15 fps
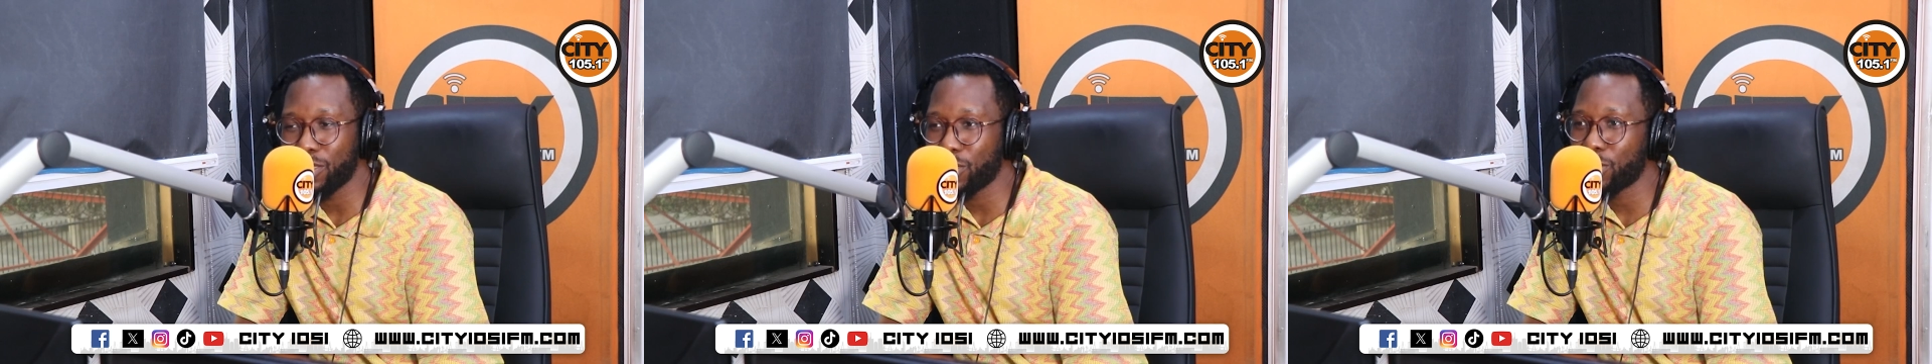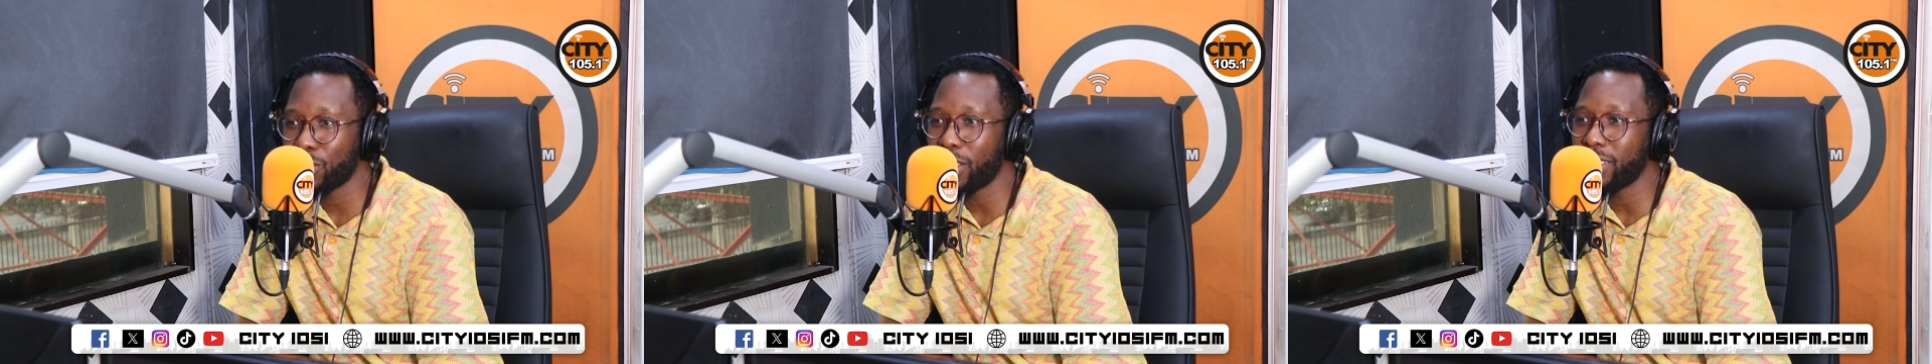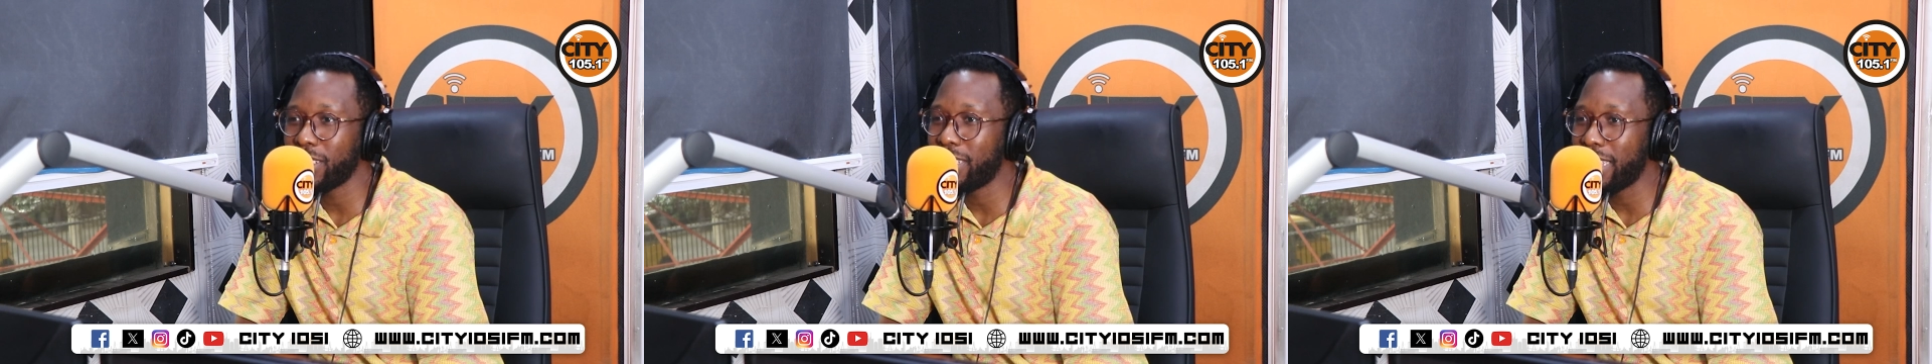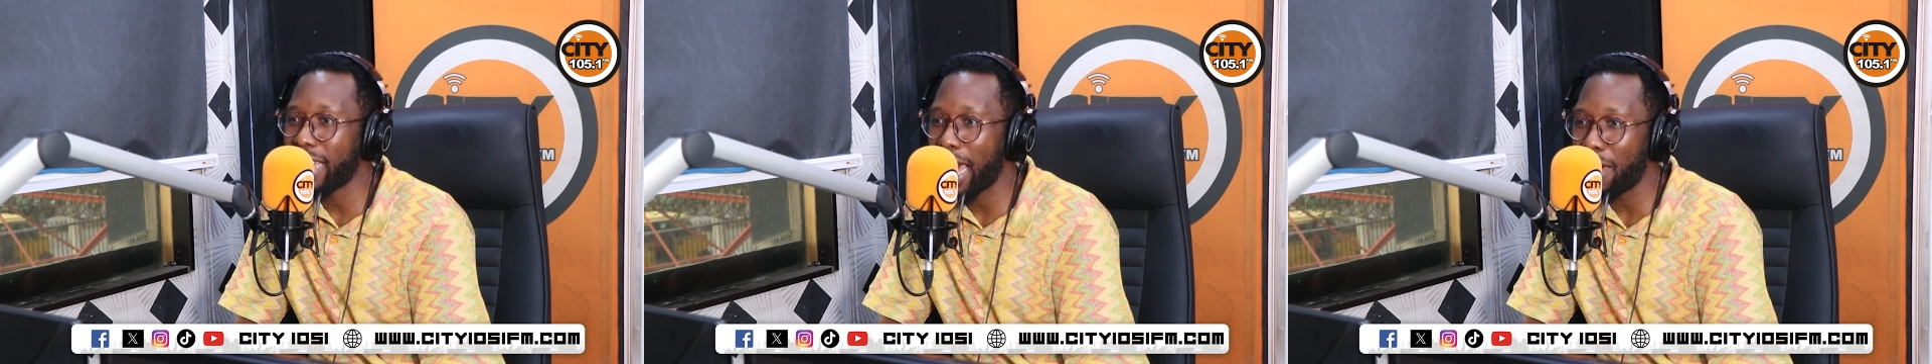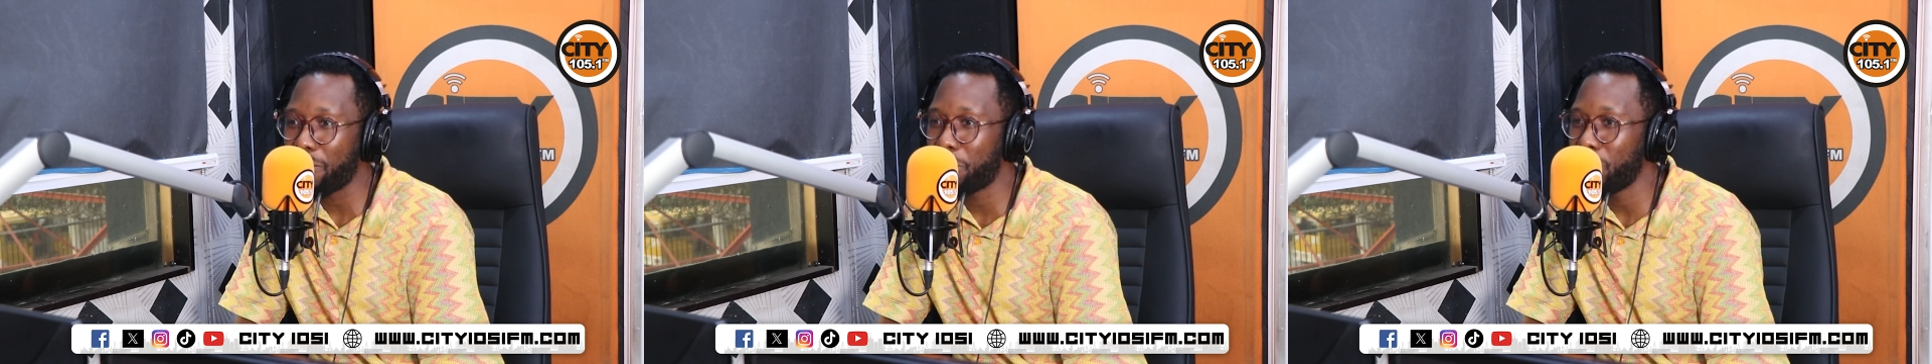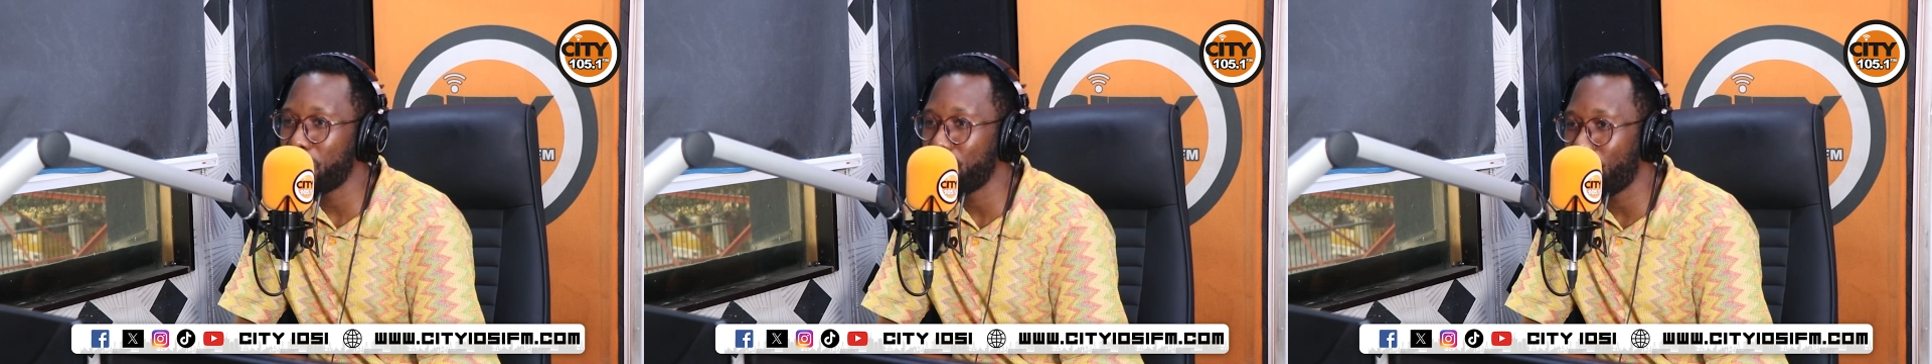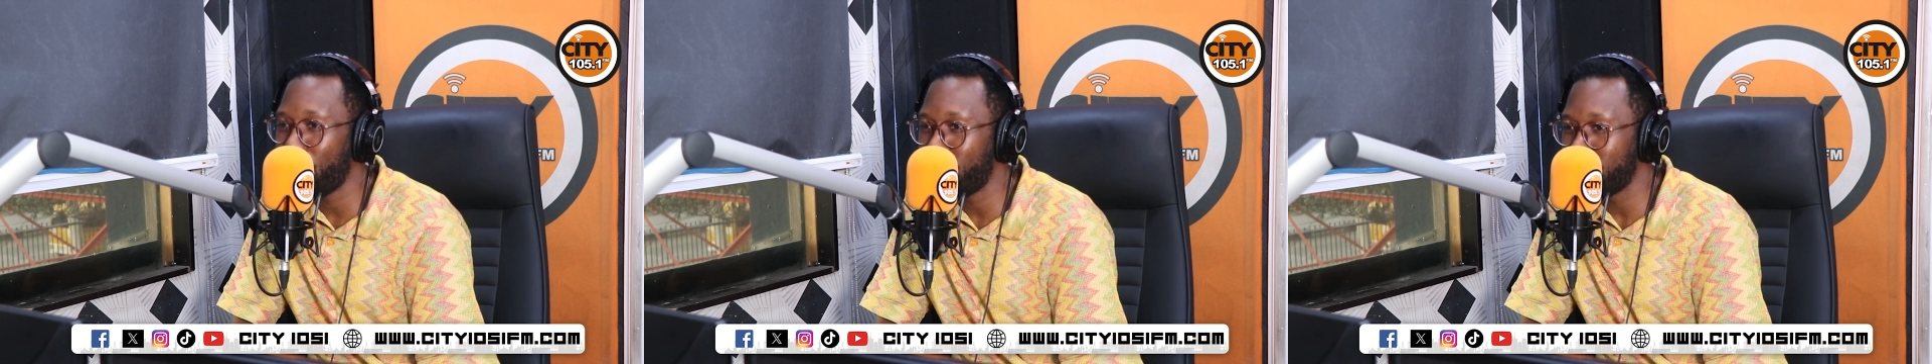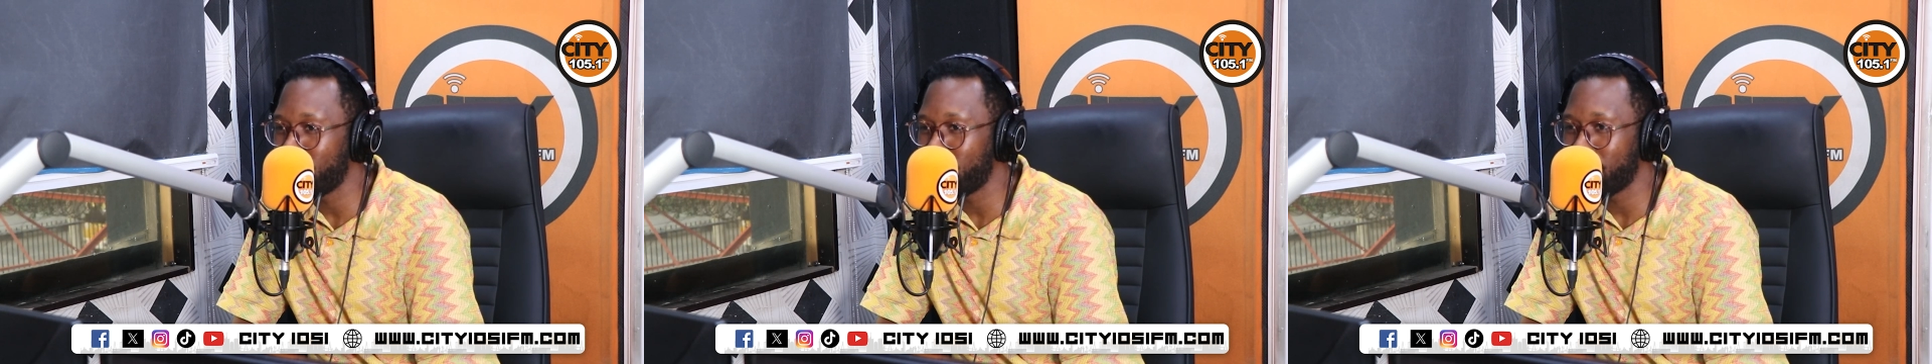suddenly happened
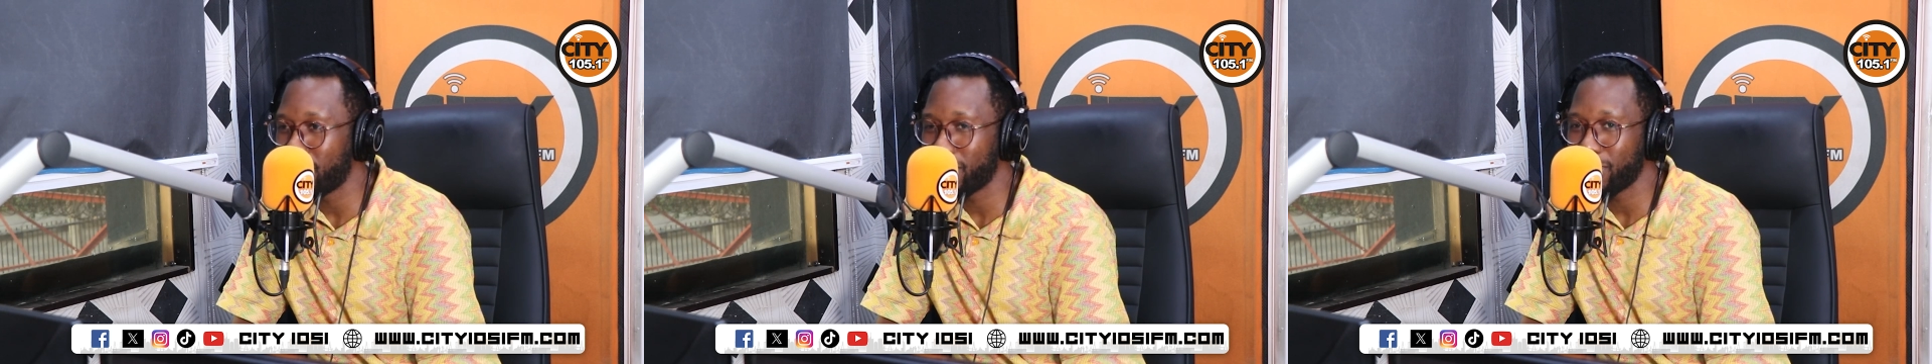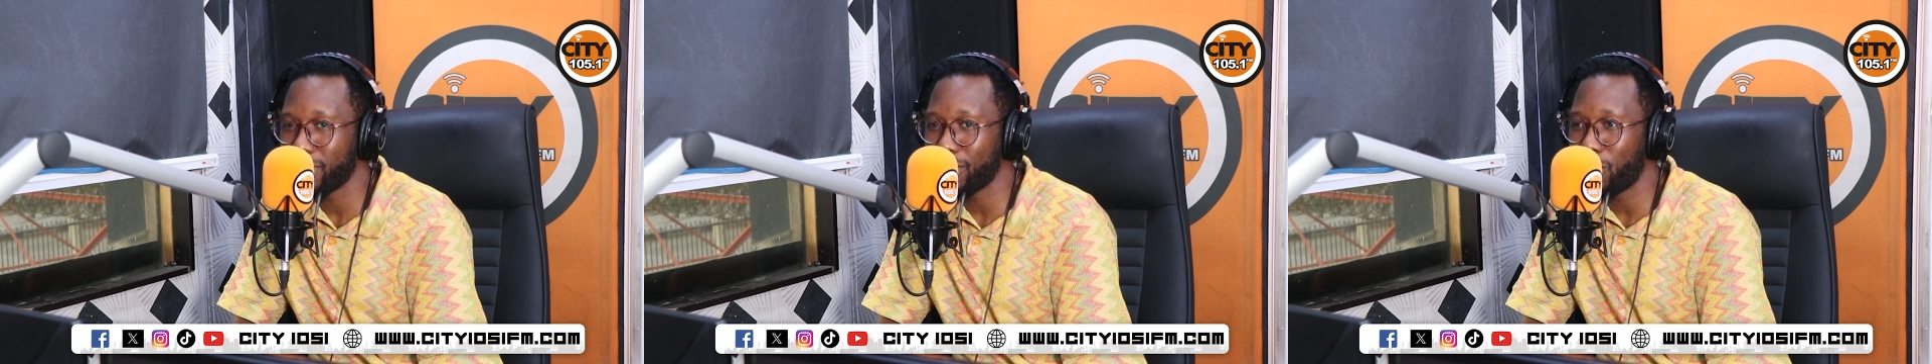on